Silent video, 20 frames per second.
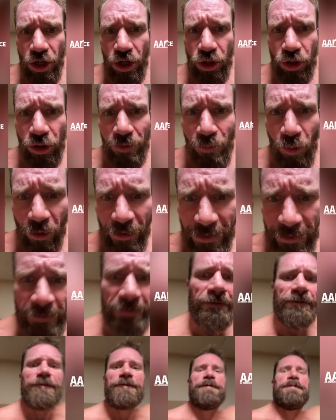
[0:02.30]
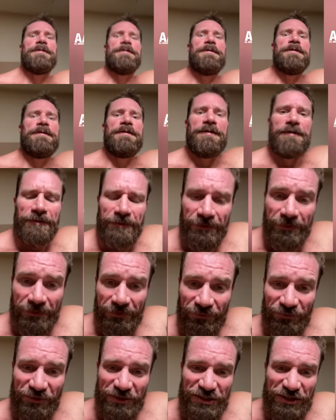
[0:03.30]
Good morning.
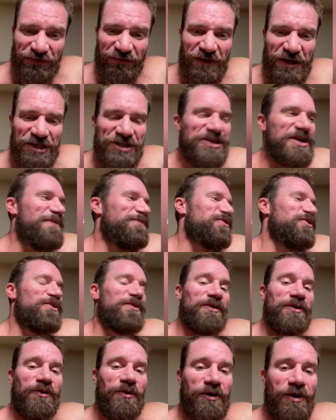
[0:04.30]
We just finished up doing a little